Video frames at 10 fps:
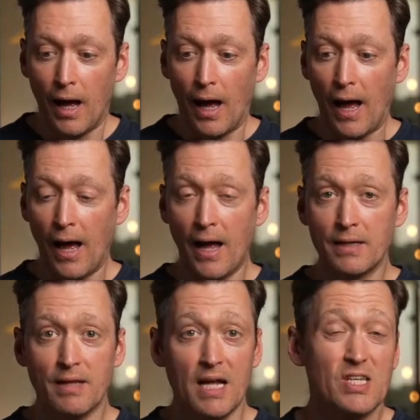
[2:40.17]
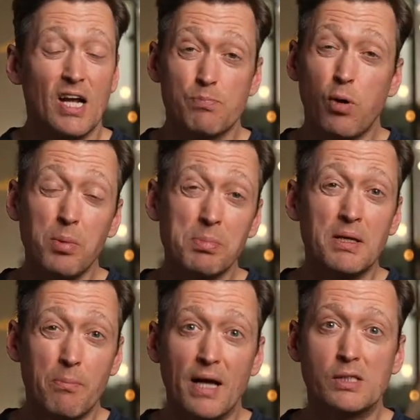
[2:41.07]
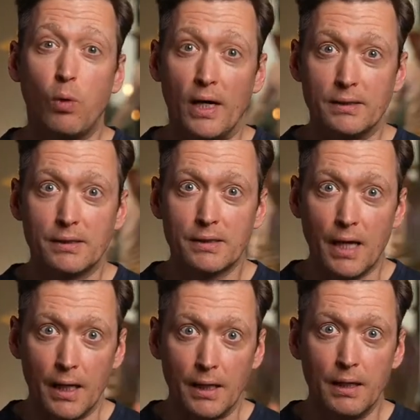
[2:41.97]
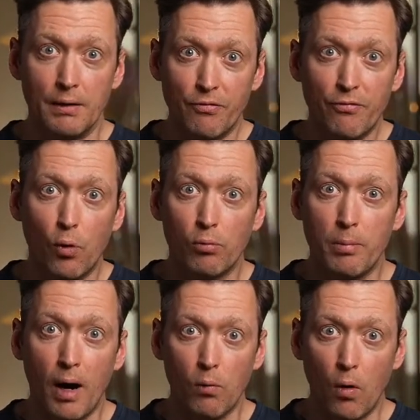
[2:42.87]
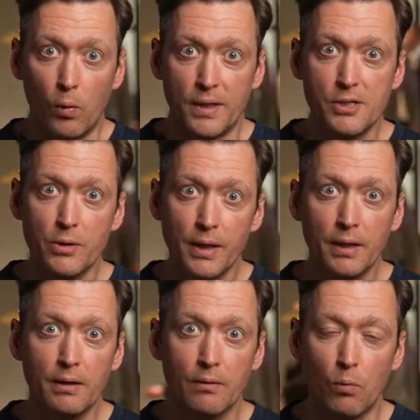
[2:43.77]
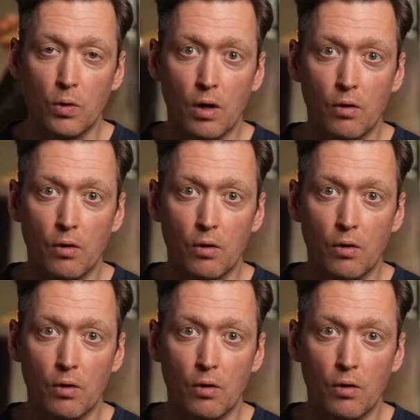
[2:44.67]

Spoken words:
And that's actually probably the best way to stay informed about what we're doing and what our